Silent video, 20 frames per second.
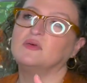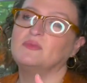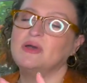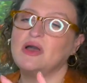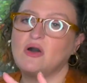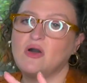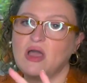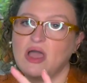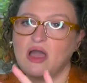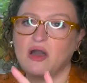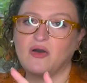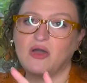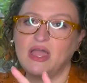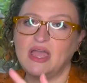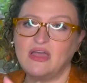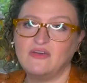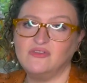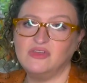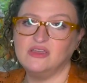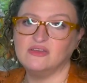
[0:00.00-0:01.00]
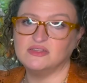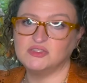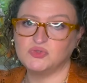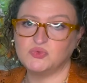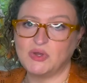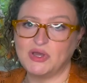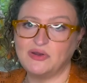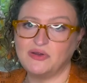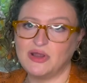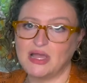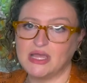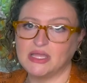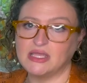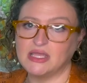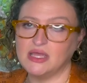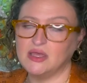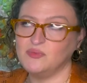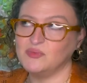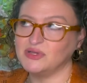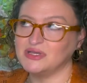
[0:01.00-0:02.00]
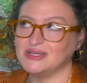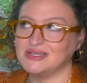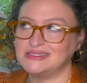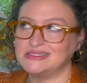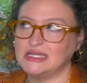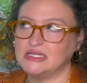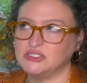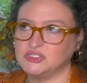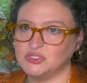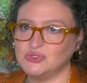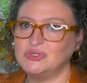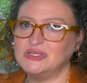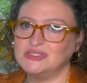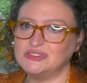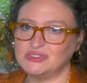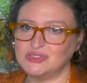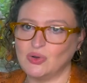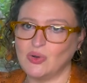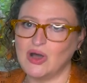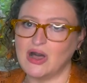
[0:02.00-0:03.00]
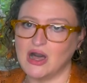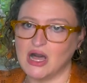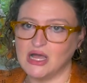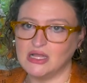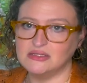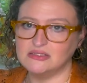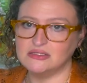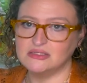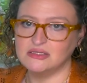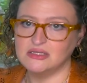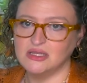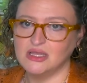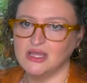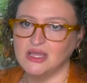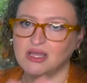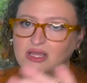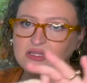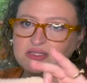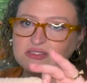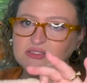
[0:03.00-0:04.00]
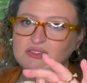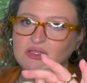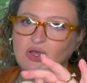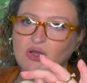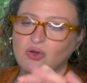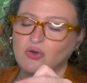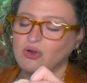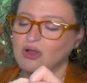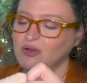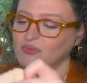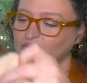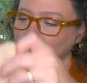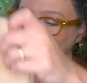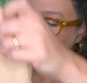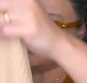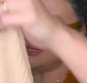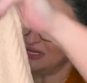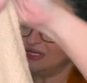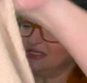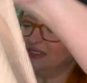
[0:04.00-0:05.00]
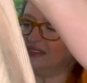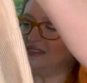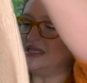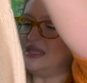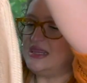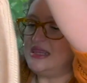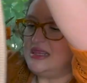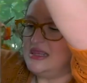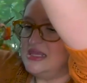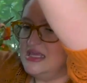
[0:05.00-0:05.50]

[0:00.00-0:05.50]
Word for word: about how heavy a sweater I get because I do get so hot. So I'm probably going to send